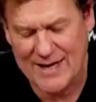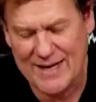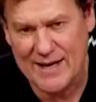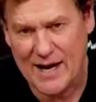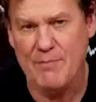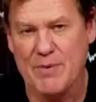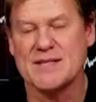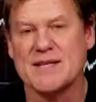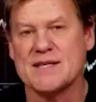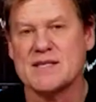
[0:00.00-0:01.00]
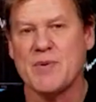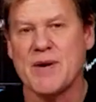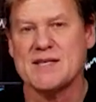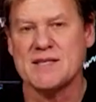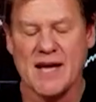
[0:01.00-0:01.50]
incumbents in the
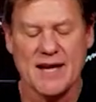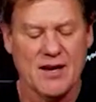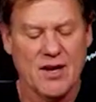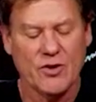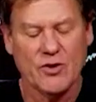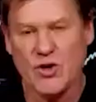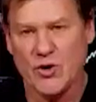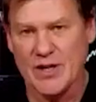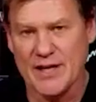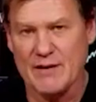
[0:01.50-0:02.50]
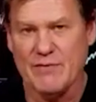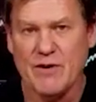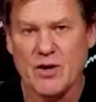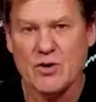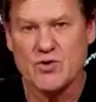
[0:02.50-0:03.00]
space like Curaleaf,
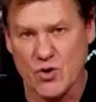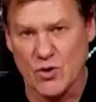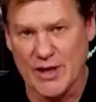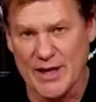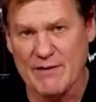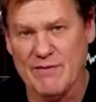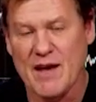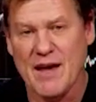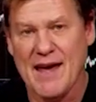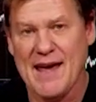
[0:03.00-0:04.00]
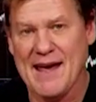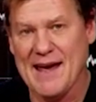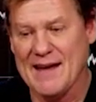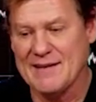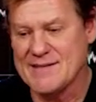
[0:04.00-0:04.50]
Trueleaf,
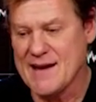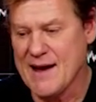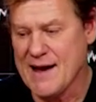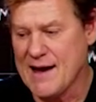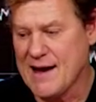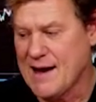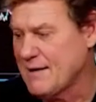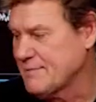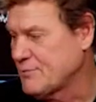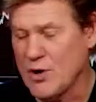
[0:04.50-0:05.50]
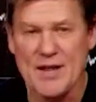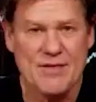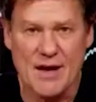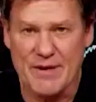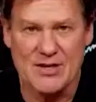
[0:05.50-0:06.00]
and Green
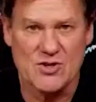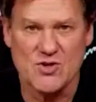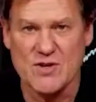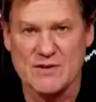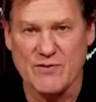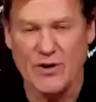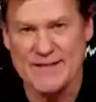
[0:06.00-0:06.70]
Thumb Industries, for